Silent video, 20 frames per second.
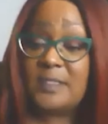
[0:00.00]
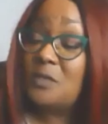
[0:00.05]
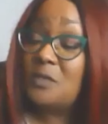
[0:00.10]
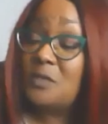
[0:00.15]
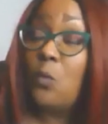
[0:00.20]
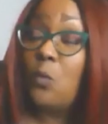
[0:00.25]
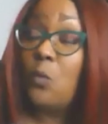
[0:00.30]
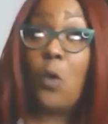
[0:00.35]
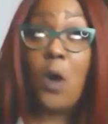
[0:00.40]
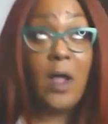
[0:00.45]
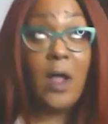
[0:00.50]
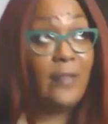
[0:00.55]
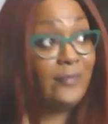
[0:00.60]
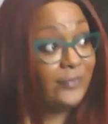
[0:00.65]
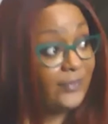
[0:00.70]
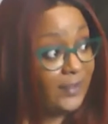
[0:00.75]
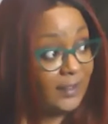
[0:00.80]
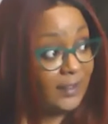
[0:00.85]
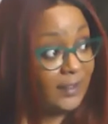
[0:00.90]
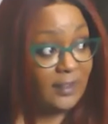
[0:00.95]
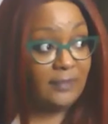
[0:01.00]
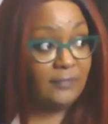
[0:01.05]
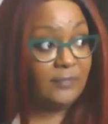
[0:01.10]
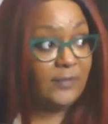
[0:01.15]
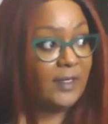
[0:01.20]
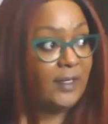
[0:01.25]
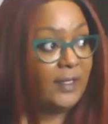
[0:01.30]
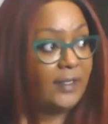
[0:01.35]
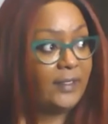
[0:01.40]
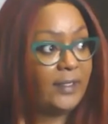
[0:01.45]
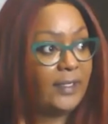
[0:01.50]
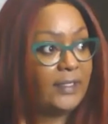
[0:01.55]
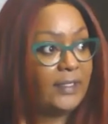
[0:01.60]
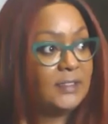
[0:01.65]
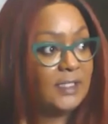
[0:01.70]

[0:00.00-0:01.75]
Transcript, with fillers: That's one thing that I,